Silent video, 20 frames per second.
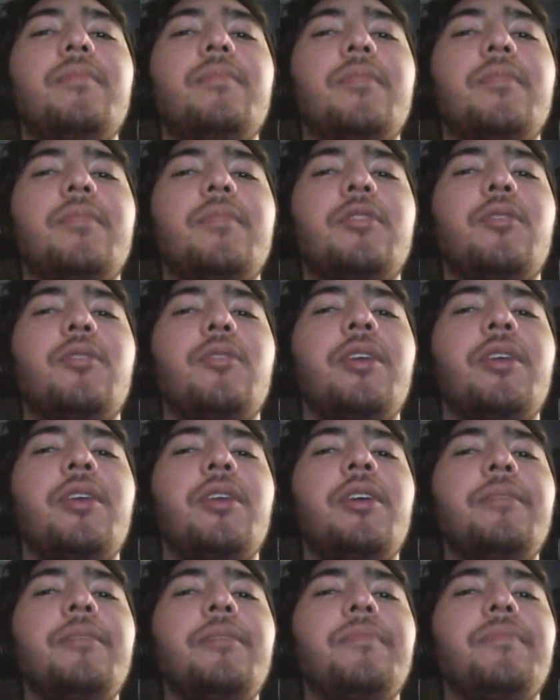So
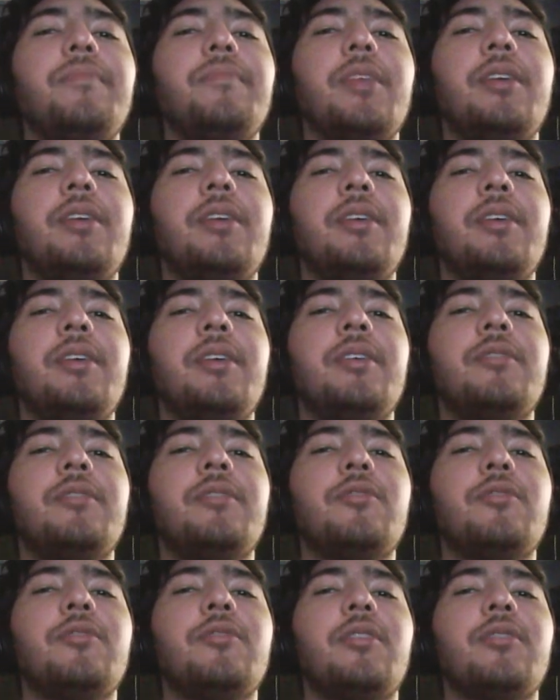here in
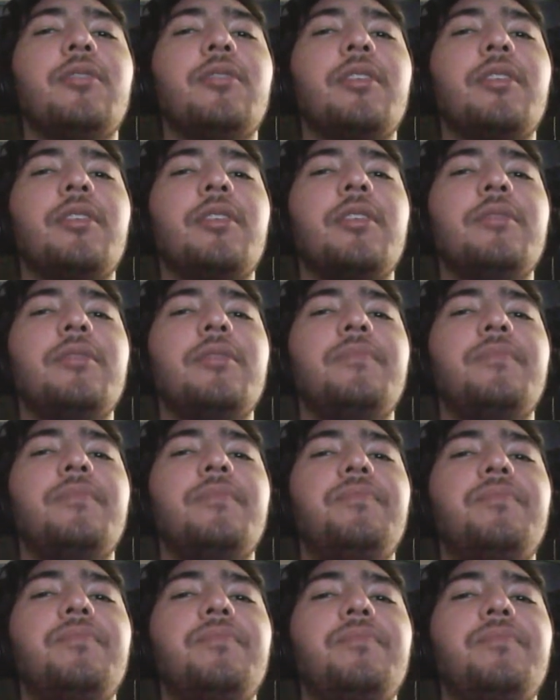200 Hz,
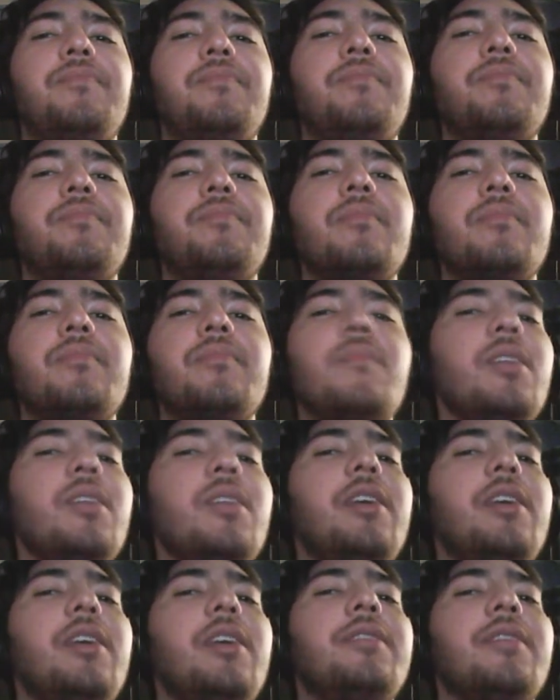
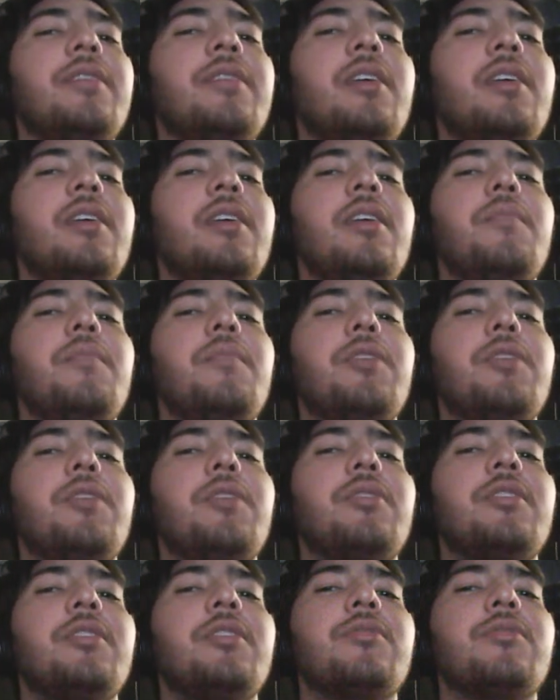it's
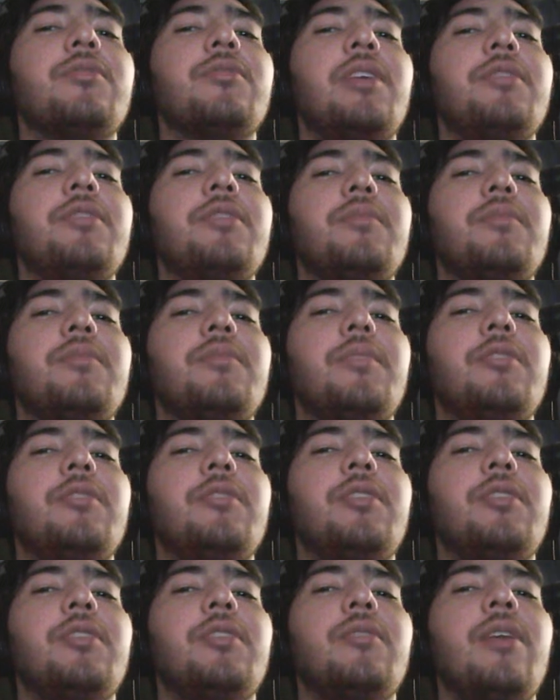between this range,
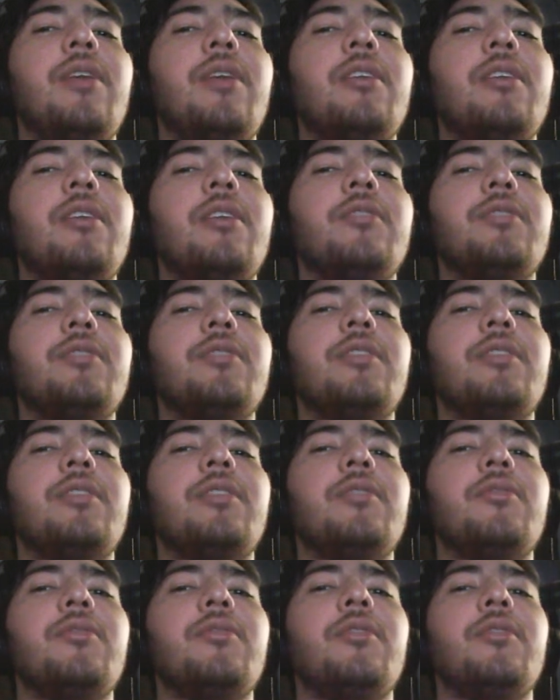between 100 and
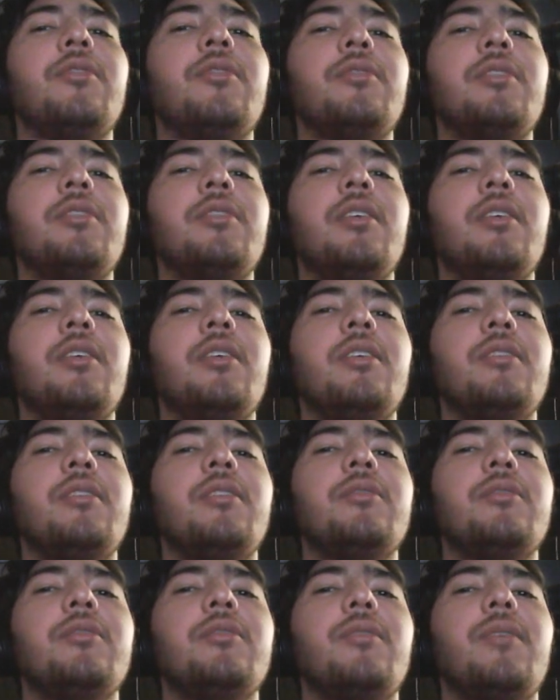200.
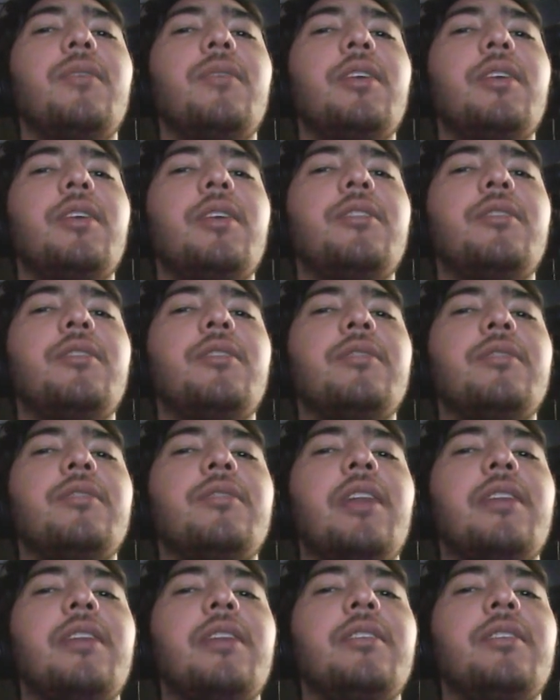So it does
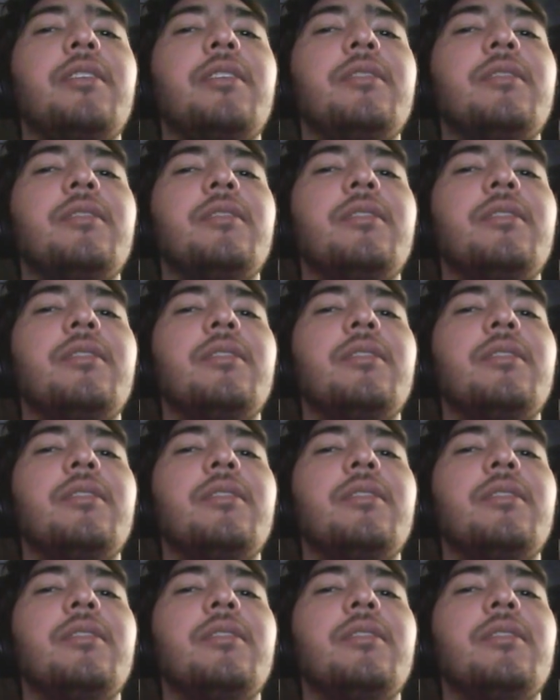like this.